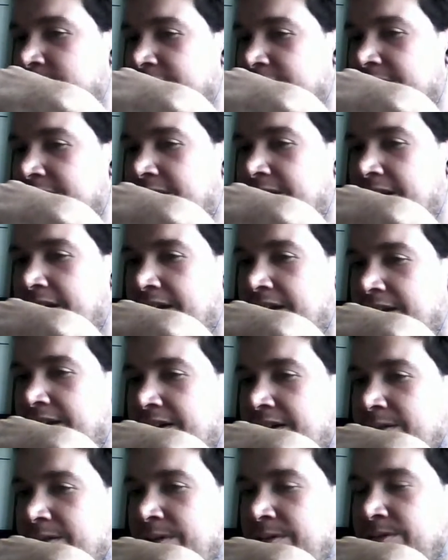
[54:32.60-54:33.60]
for listening, and
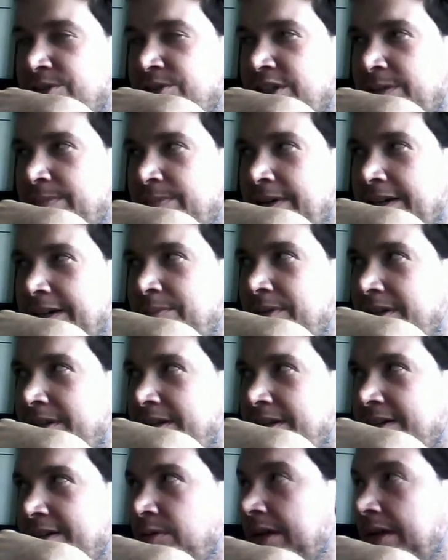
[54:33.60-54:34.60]
we will check back in with you
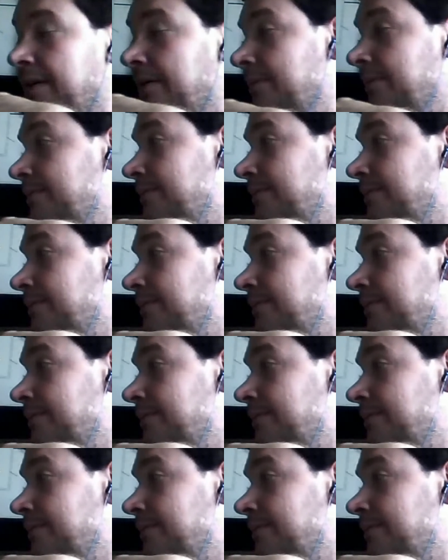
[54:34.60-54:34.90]
next week.